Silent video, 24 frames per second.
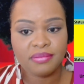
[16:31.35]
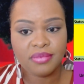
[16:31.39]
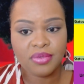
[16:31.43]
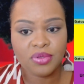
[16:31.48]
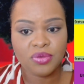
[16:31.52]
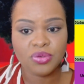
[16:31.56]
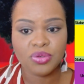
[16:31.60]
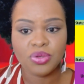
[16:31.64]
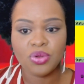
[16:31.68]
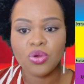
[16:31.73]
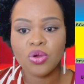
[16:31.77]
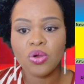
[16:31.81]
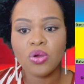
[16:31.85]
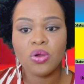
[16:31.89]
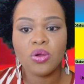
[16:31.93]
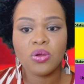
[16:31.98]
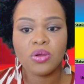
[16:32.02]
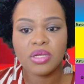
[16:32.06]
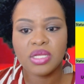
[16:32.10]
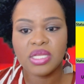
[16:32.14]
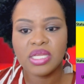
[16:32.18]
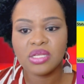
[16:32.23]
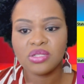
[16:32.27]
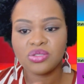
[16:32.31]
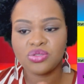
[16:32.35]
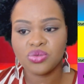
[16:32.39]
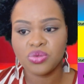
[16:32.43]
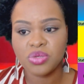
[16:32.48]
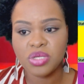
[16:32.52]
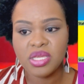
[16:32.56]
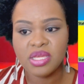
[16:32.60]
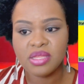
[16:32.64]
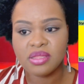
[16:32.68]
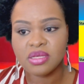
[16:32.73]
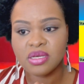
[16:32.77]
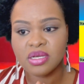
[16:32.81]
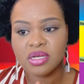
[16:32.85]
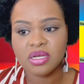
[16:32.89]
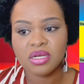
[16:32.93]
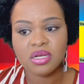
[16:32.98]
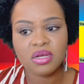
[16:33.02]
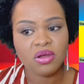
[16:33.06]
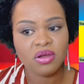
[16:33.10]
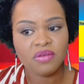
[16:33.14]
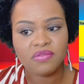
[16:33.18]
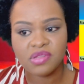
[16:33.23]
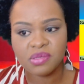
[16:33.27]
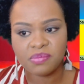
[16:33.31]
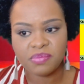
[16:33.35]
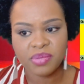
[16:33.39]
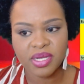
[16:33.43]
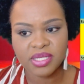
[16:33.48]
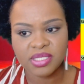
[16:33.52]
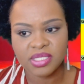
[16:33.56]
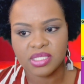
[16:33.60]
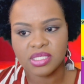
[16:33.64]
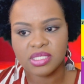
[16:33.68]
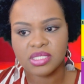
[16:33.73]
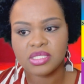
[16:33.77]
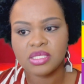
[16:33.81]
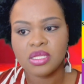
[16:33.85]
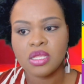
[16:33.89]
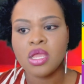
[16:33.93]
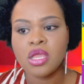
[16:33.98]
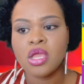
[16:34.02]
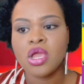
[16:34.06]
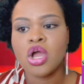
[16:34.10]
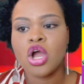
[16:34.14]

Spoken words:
It could go to either of the parties.